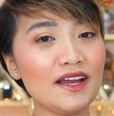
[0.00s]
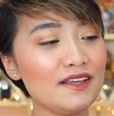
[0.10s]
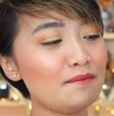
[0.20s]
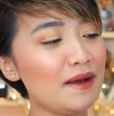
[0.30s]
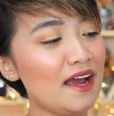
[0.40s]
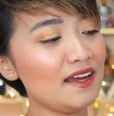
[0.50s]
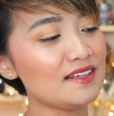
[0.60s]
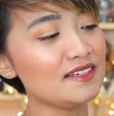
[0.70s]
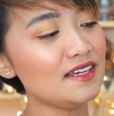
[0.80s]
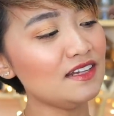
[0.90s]
ang kanyang
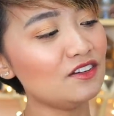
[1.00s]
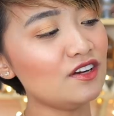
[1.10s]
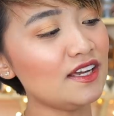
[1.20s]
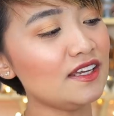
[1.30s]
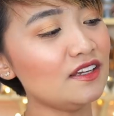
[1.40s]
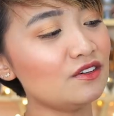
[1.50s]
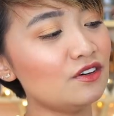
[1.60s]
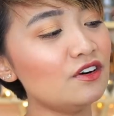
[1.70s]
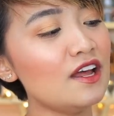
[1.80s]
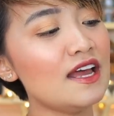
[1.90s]
packaging, no? Ayan
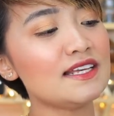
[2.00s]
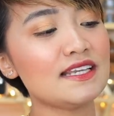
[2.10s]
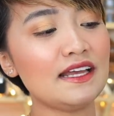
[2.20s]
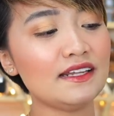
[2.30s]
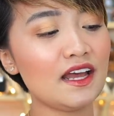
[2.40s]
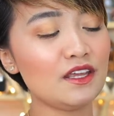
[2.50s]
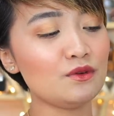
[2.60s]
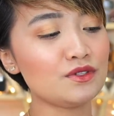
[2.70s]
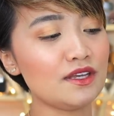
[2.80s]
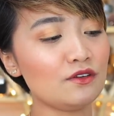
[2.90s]
ho. Sana
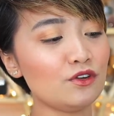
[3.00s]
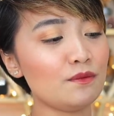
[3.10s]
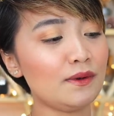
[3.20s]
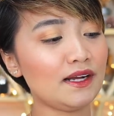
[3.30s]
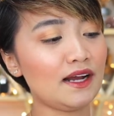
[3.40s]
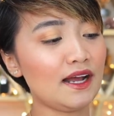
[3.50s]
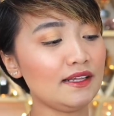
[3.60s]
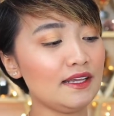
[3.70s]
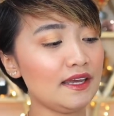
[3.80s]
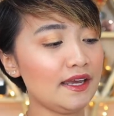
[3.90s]
ayusin ho yung
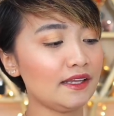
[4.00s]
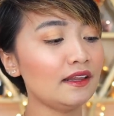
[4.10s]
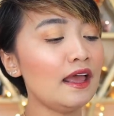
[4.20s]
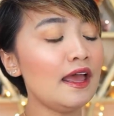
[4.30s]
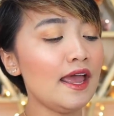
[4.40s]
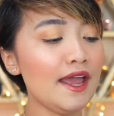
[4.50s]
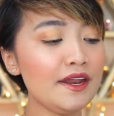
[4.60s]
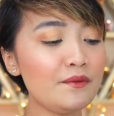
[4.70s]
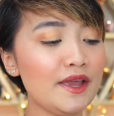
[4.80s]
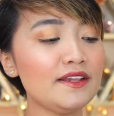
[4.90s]
pagkakadikit.
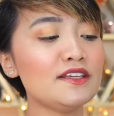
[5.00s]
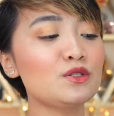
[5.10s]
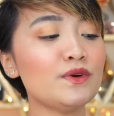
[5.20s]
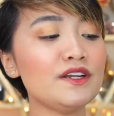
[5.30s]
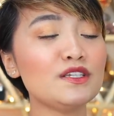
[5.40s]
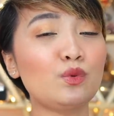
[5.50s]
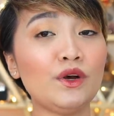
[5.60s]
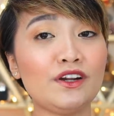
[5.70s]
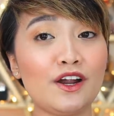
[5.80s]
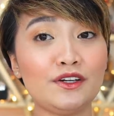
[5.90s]
Anyway, this one is
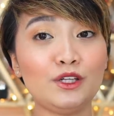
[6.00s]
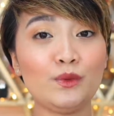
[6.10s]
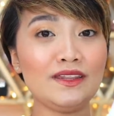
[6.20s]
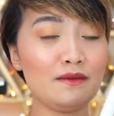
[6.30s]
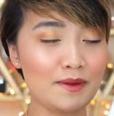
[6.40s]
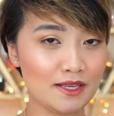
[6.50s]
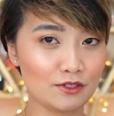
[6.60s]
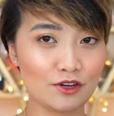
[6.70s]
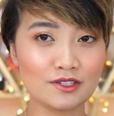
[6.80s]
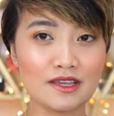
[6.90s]
120
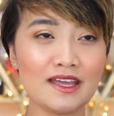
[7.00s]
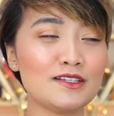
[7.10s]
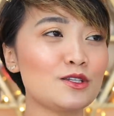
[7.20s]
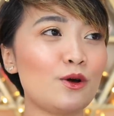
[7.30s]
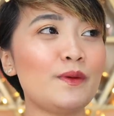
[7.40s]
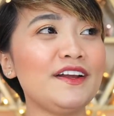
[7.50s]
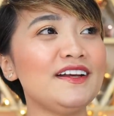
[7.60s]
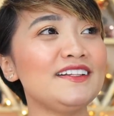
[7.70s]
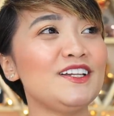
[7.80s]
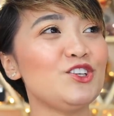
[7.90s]
pesos and sobrang
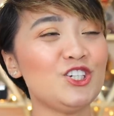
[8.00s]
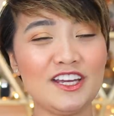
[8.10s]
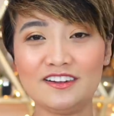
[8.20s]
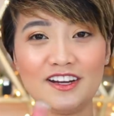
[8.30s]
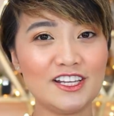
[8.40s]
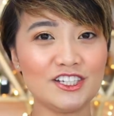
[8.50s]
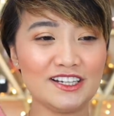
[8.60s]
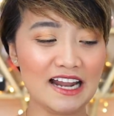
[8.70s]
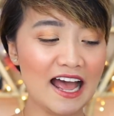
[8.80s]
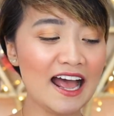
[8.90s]
ganda ng shade range
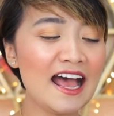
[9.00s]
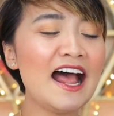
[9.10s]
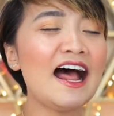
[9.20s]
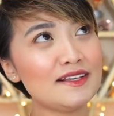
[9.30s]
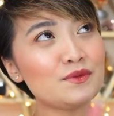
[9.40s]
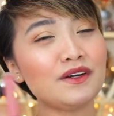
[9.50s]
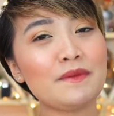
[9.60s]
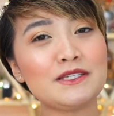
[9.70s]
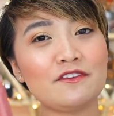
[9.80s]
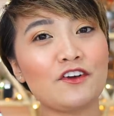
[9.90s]
nila. This one
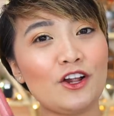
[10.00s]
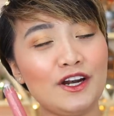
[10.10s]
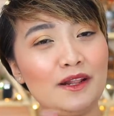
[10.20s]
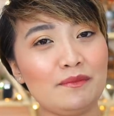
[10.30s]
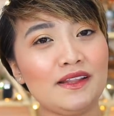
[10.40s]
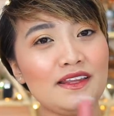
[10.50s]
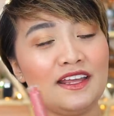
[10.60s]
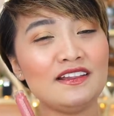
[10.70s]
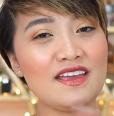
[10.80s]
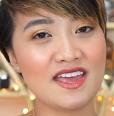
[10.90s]
reminds me of Colorette but
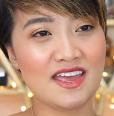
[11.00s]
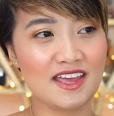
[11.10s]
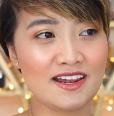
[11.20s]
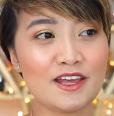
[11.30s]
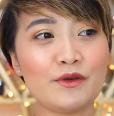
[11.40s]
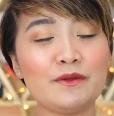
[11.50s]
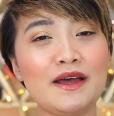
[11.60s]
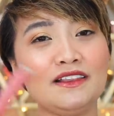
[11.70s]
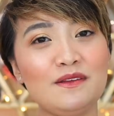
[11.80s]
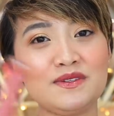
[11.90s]
in a liquid
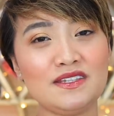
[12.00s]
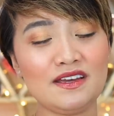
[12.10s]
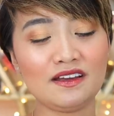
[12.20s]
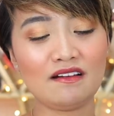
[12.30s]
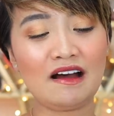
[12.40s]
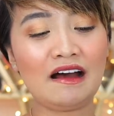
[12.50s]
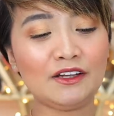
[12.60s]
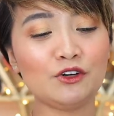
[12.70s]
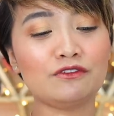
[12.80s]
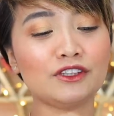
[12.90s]
matte lipstick
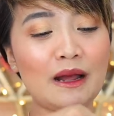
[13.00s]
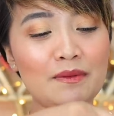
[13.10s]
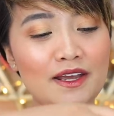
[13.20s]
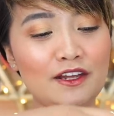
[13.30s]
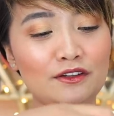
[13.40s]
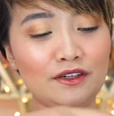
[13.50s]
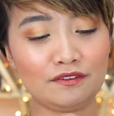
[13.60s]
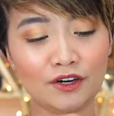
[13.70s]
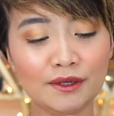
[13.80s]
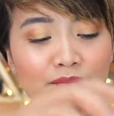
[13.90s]
doe foot applicator
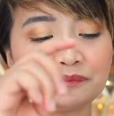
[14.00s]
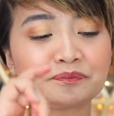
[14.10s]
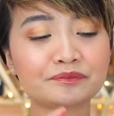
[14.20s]
form.